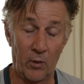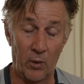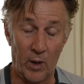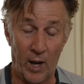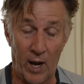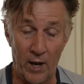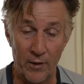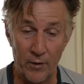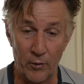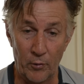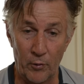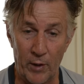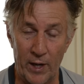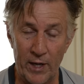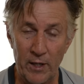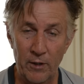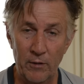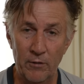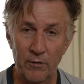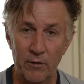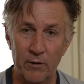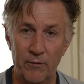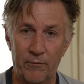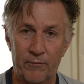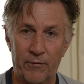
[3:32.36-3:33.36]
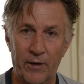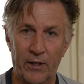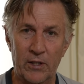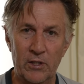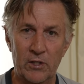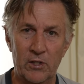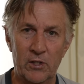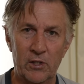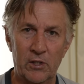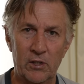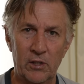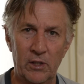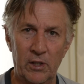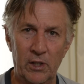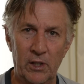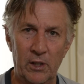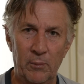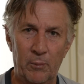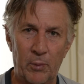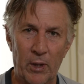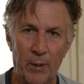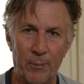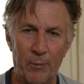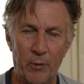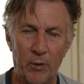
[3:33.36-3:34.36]
How the rain affects
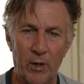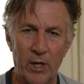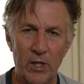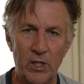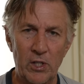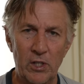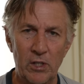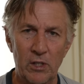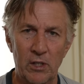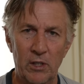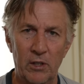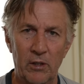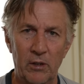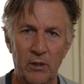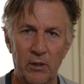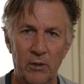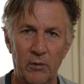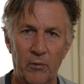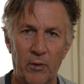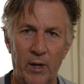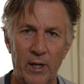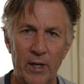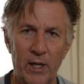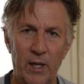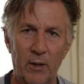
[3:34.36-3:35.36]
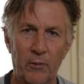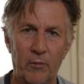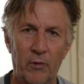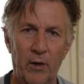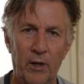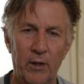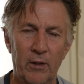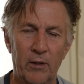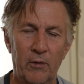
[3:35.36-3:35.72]
the preparation, the rainout